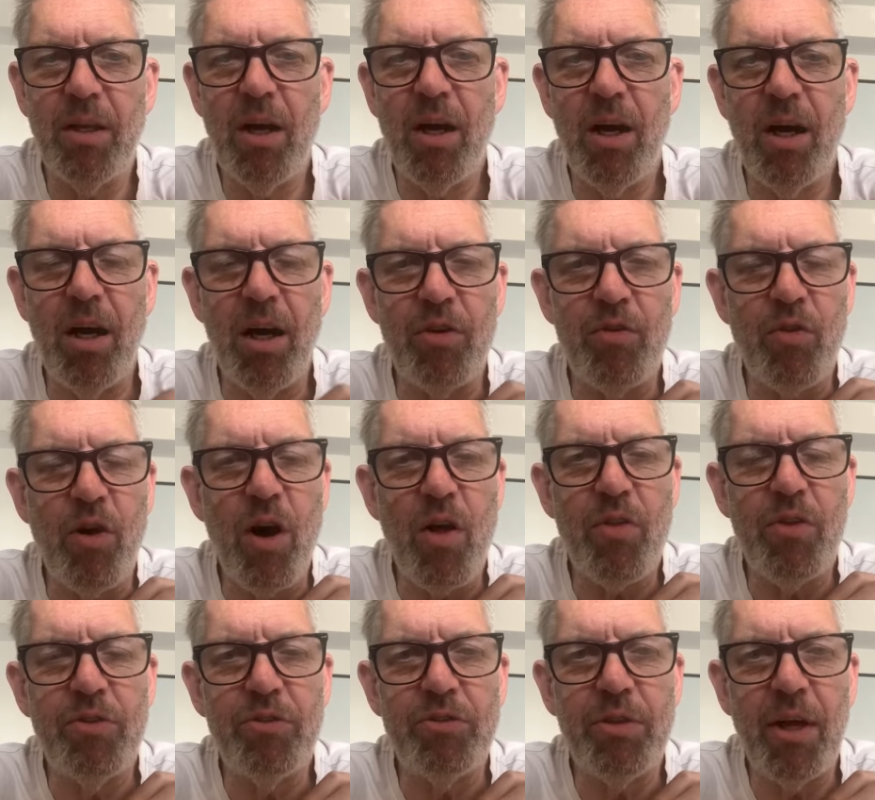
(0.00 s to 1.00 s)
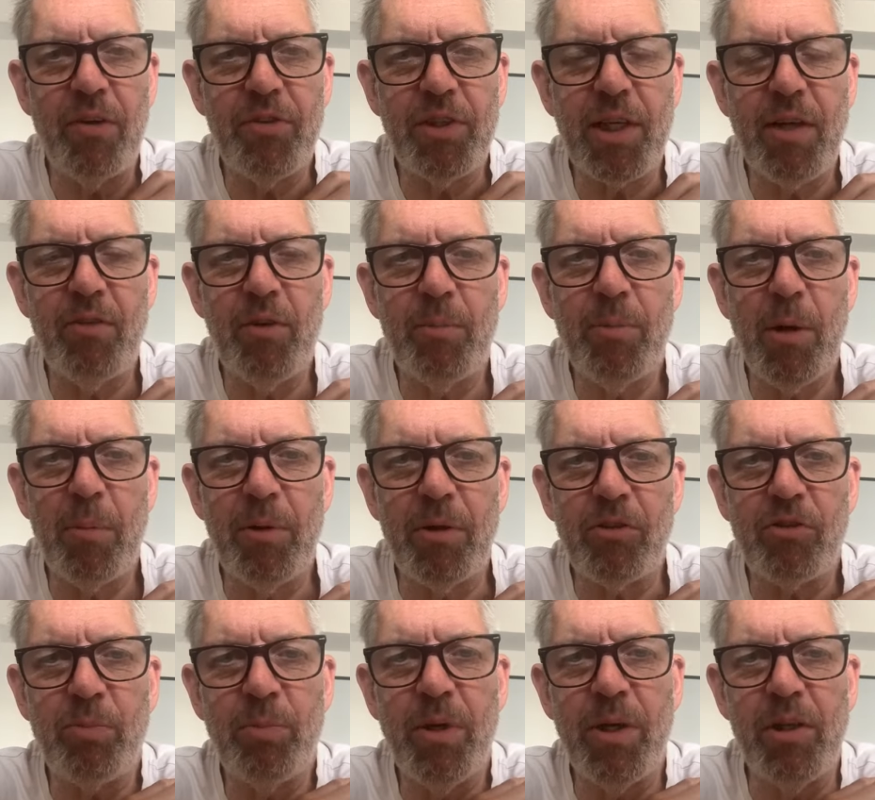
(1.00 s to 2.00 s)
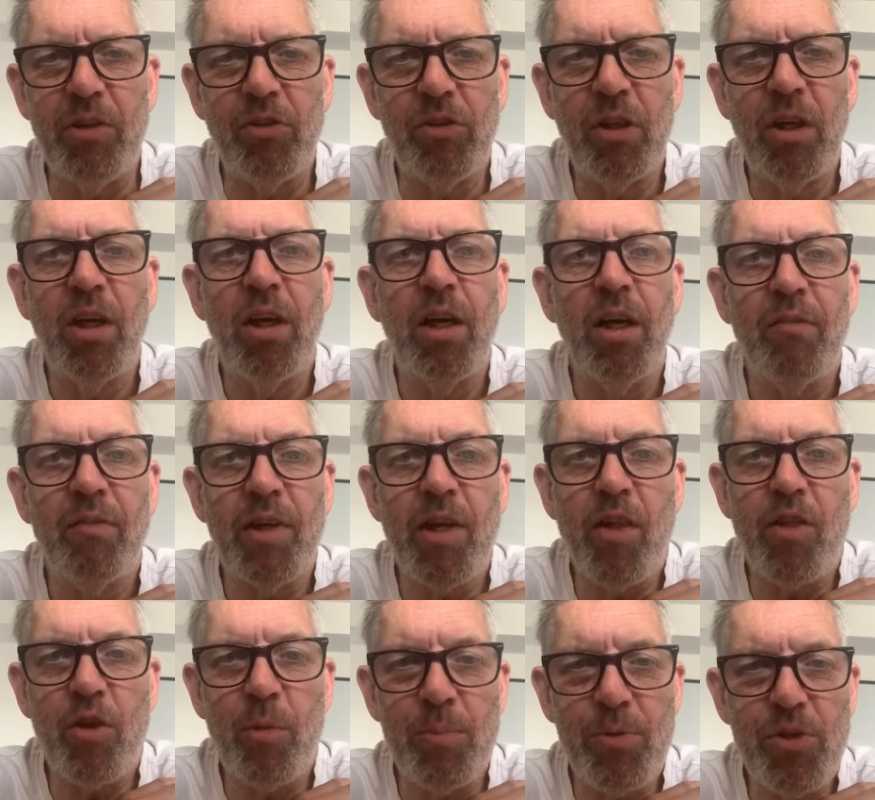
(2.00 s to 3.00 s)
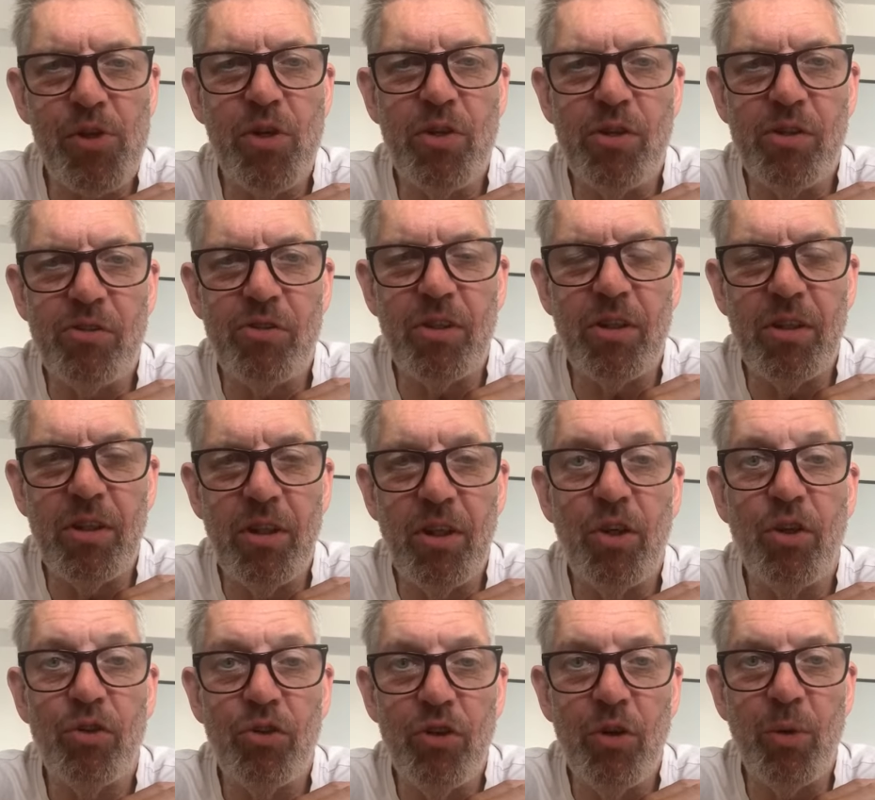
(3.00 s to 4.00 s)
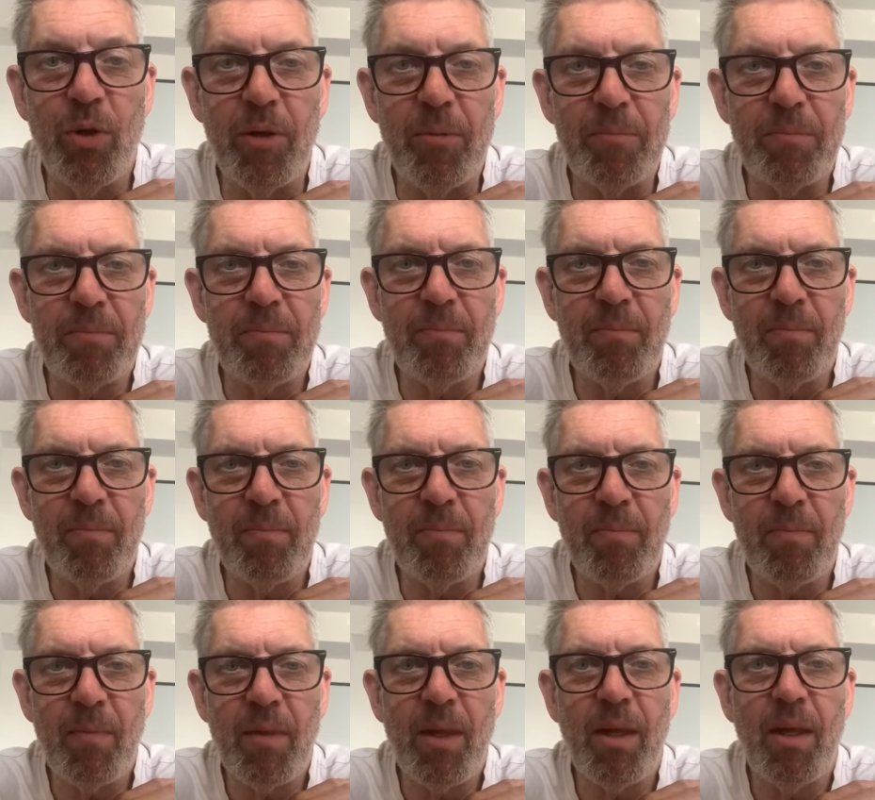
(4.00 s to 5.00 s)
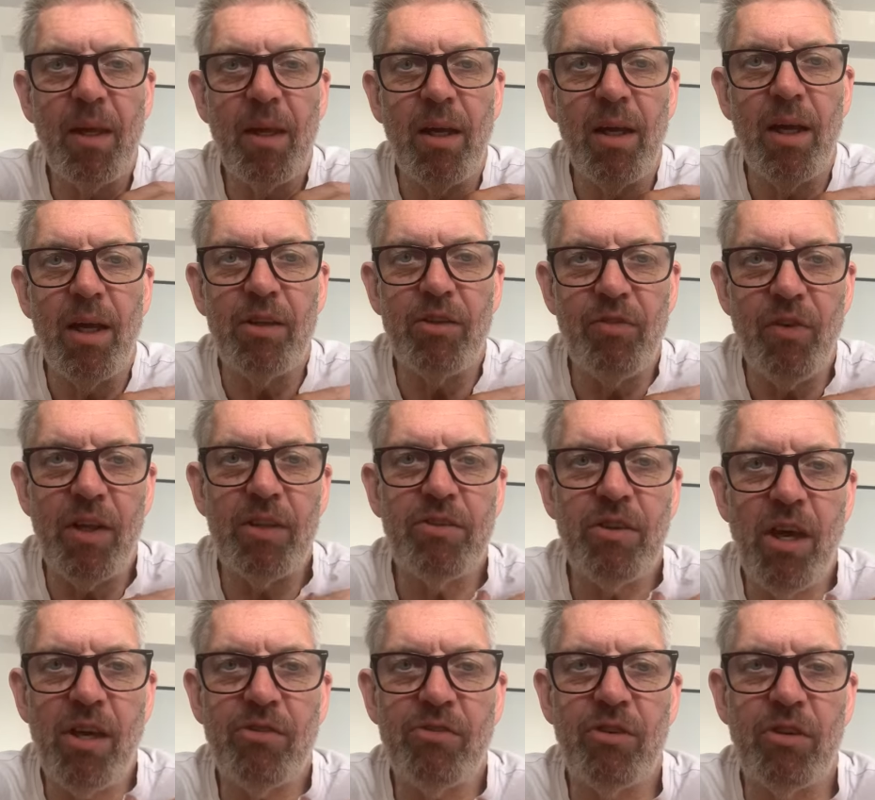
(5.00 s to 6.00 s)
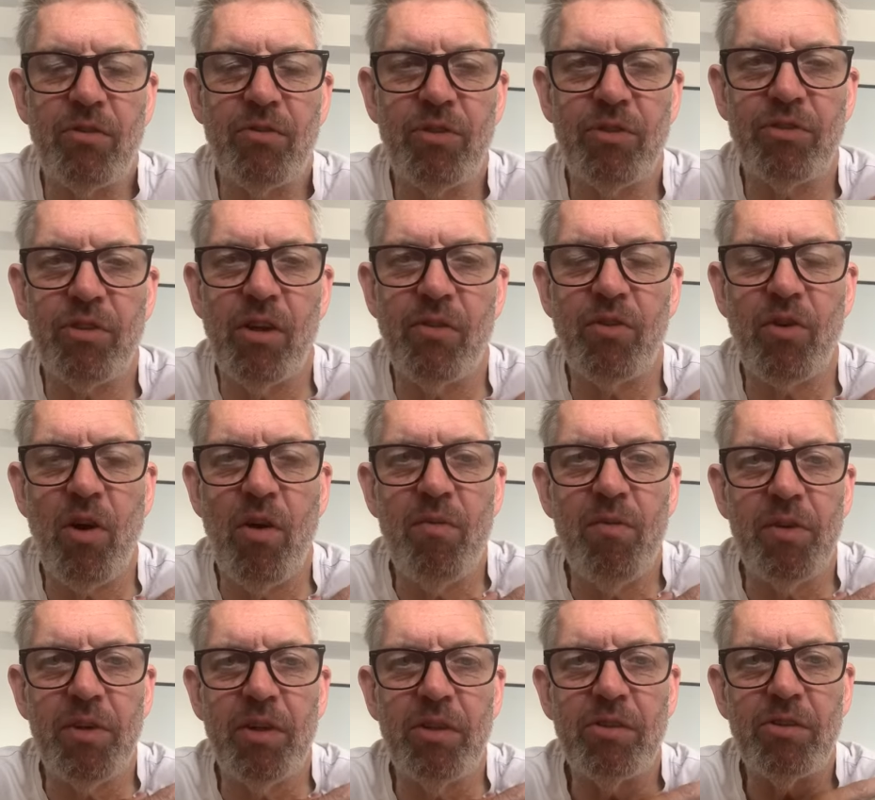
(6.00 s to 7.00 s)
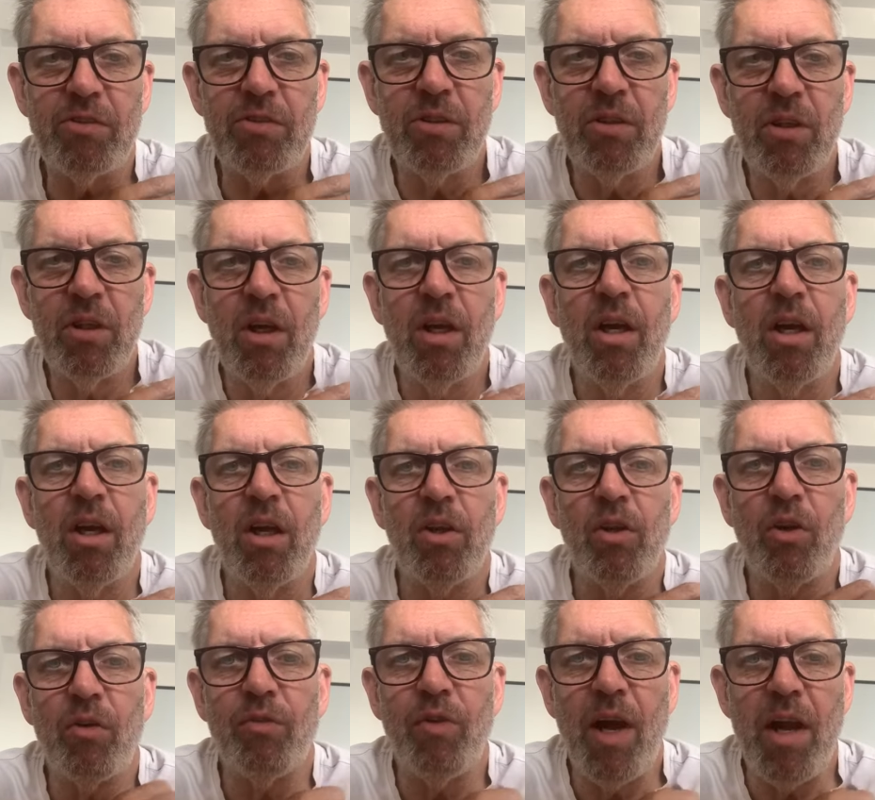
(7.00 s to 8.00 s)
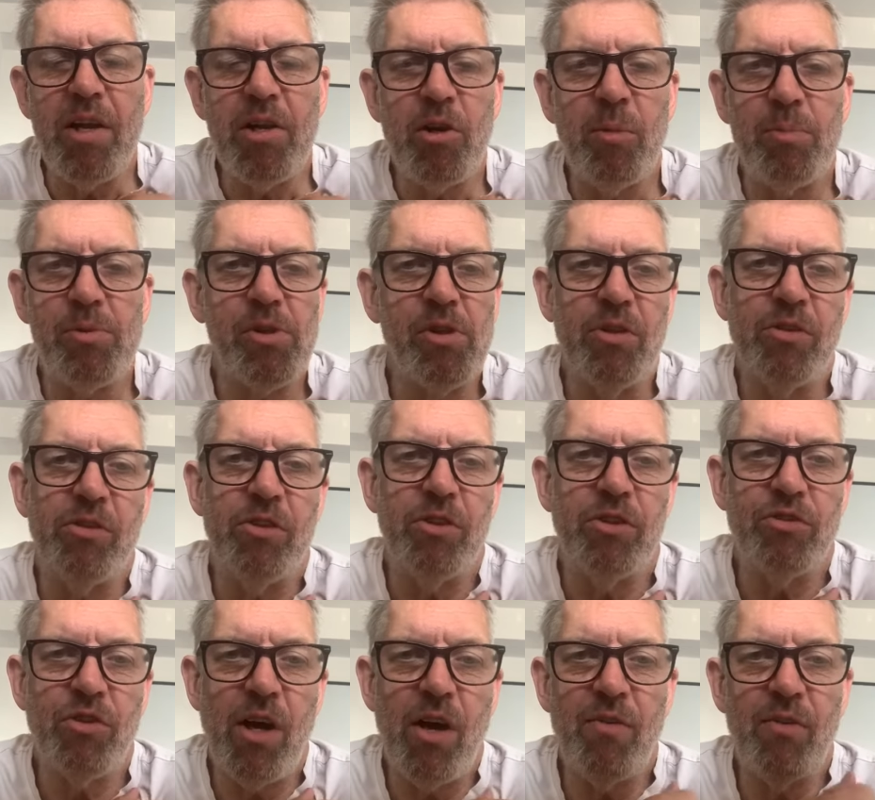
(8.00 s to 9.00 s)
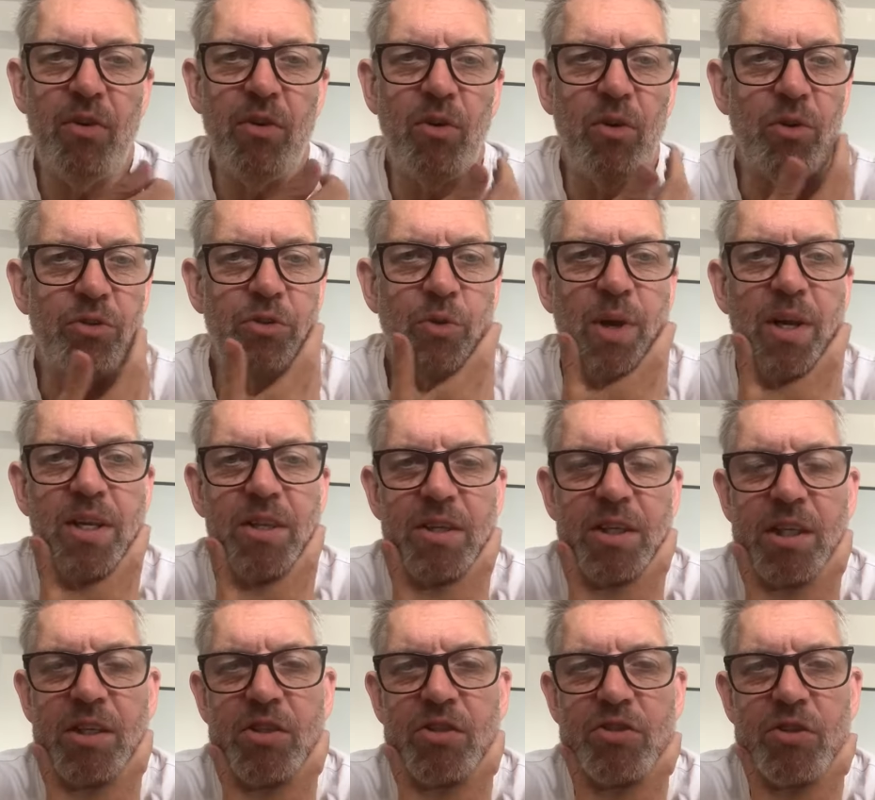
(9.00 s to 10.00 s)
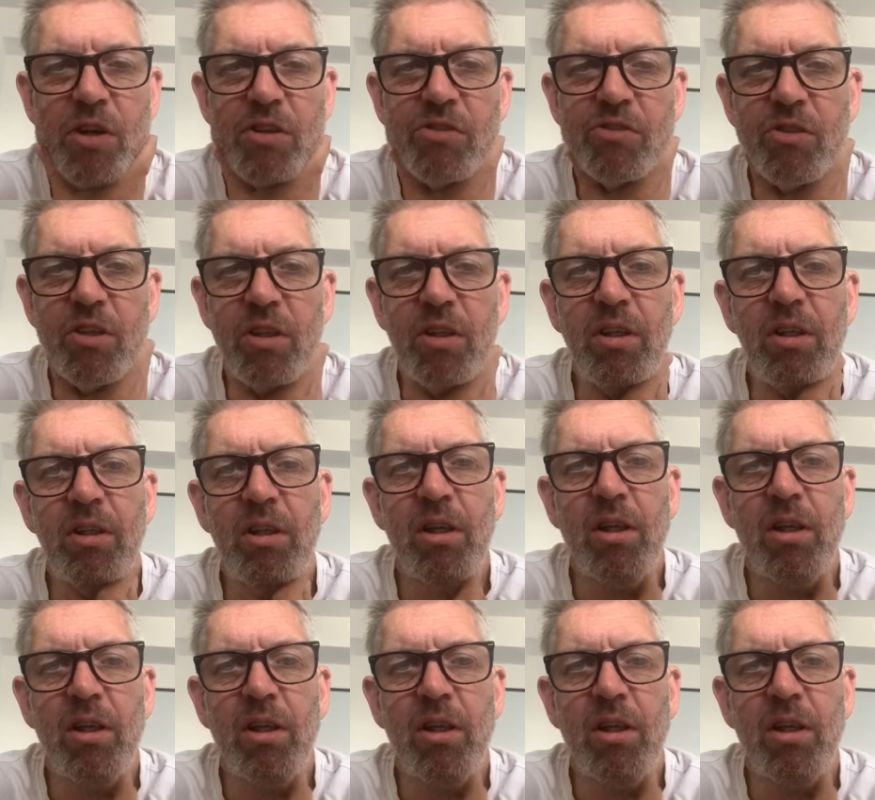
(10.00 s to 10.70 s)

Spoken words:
hide rather than have to give a public speech. If you get the opportunity, do it. It's fantastic for self-confidence. Look for any opportunity to travel or do anything interesting.